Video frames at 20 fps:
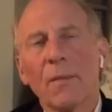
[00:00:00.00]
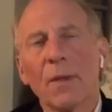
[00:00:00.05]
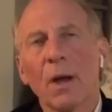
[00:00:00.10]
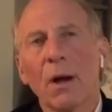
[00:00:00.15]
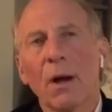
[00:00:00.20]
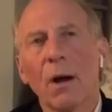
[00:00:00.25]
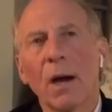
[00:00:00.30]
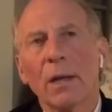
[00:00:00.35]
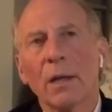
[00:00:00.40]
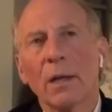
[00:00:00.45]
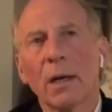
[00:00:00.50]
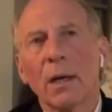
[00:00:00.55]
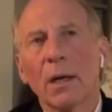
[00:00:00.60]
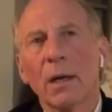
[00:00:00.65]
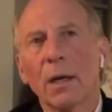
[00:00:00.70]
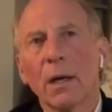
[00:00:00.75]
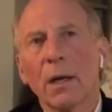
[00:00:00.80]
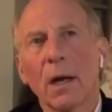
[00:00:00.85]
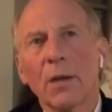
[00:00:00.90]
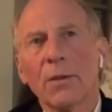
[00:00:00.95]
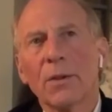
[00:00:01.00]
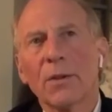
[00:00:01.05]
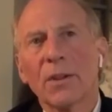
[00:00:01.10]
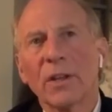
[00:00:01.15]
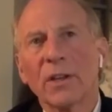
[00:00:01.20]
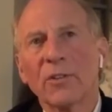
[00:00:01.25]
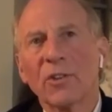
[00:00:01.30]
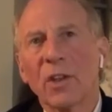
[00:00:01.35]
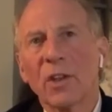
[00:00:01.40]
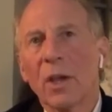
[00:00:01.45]
other
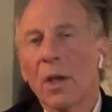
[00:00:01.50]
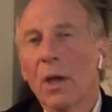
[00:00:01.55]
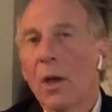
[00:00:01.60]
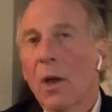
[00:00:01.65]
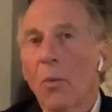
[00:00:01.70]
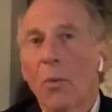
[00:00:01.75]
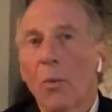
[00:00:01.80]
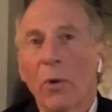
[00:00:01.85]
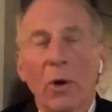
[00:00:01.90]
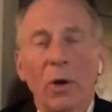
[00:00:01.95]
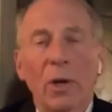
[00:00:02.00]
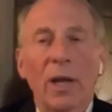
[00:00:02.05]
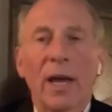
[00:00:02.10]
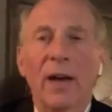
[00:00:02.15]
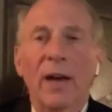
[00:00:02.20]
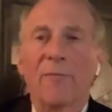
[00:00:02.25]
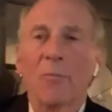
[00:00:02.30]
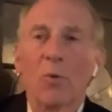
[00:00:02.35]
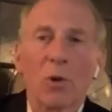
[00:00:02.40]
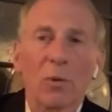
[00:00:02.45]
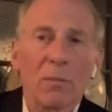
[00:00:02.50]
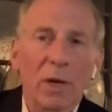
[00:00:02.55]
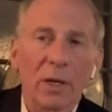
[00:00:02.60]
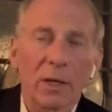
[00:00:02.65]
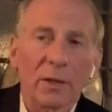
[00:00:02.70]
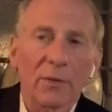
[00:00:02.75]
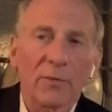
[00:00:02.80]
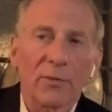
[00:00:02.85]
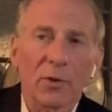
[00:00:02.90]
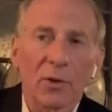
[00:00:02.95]
things. We ought to have more
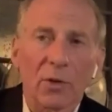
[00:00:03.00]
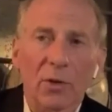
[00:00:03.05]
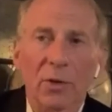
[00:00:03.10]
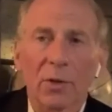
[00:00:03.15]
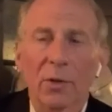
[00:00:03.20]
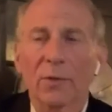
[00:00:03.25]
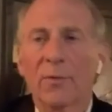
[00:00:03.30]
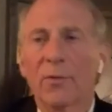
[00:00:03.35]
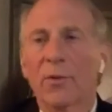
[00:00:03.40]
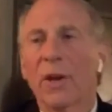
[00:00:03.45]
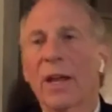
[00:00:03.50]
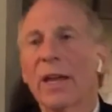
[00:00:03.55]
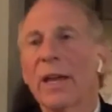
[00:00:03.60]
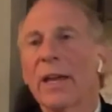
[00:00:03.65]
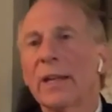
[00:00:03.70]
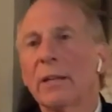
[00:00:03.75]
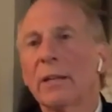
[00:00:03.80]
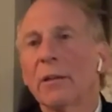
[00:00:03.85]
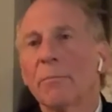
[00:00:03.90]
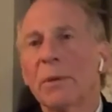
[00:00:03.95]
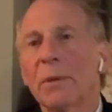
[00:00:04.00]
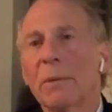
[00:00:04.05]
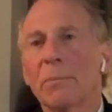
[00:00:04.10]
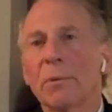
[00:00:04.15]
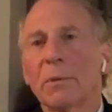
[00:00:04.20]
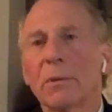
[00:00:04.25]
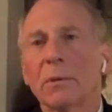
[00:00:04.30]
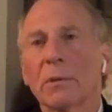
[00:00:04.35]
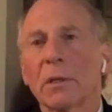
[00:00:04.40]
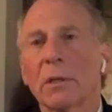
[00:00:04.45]
money for aid.
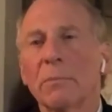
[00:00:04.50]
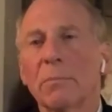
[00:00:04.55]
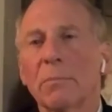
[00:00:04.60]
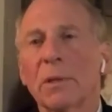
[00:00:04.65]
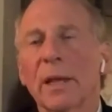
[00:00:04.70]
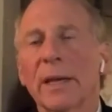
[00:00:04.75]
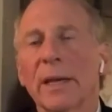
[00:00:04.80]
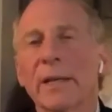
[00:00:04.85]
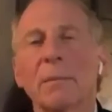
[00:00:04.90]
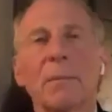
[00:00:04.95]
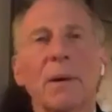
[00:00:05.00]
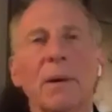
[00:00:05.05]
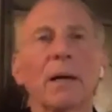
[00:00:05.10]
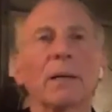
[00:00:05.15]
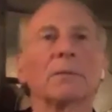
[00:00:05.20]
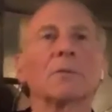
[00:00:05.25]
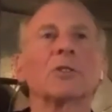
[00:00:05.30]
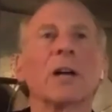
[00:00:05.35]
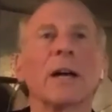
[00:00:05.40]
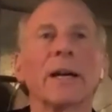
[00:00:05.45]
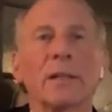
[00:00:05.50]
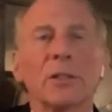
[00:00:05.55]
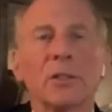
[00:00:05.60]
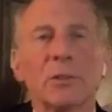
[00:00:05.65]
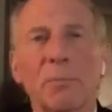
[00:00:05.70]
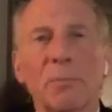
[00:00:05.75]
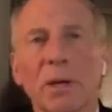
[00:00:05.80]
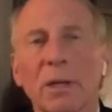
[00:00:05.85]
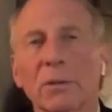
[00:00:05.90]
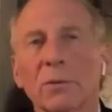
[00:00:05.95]
People complain about China's
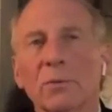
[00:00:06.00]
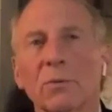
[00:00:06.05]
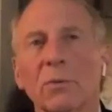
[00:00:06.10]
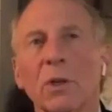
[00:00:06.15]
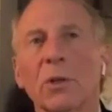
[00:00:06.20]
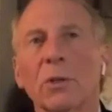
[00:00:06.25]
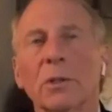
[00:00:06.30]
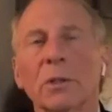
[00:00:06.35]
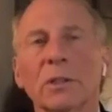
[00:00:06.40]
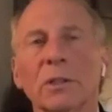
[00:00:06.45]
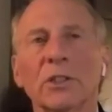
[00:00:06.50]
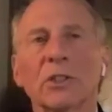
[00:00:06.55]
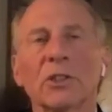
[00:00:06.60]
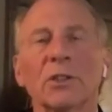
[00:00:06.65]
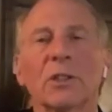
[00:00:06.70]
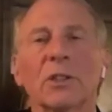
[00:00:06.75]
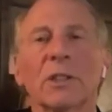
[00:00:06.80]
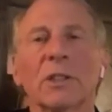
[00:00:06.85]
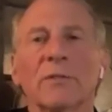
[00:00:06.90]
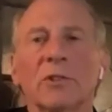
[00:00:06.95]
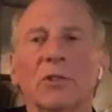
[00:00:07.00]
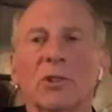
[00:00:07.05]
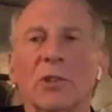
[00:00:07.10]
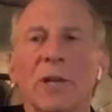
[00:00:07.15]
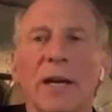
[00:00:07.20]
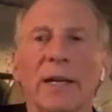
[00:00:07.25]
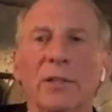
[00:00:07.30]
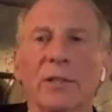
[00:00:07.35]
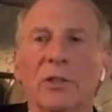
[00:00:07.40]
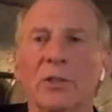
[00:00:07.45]
Belt and Road Initiative and
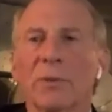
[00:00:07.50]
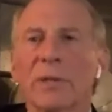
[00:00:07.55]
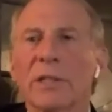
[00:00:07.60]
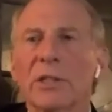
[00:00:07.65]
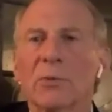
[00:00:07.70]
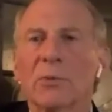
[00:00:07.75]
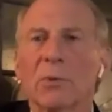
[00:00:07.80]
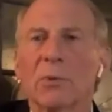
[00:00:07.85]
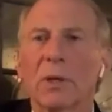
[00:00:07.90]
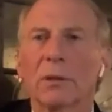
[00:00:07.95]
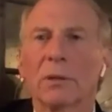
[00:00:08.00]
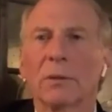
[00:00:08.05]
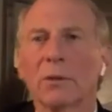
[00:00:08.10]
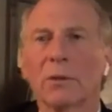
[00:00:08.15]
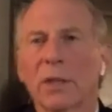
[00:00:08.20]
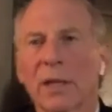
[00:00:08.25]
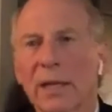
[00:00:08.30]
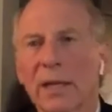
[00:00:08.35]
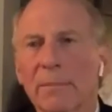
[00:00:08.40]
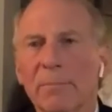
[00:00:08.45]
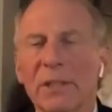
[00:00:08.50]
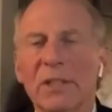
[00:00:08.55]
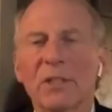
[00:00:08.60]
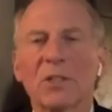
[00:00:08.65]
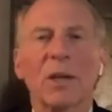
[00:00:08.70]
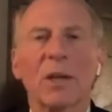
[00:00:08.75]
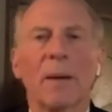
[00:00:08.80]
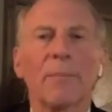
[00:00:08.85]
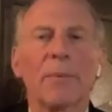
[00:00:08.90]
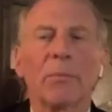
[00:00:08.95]
China's reach. Well, you can't beat
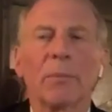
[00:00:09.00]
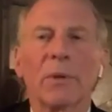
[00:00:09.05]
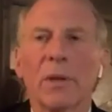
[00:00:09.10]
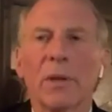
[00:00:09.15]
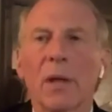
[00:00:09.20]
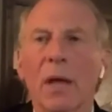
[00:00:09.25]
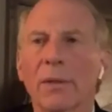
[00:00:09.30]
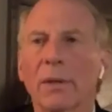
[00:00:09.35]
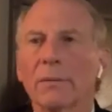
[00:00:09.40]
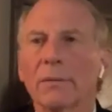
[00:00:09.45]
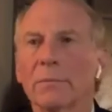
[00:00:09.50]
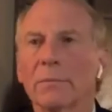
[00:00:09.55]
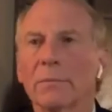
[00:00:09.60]
something with nothing.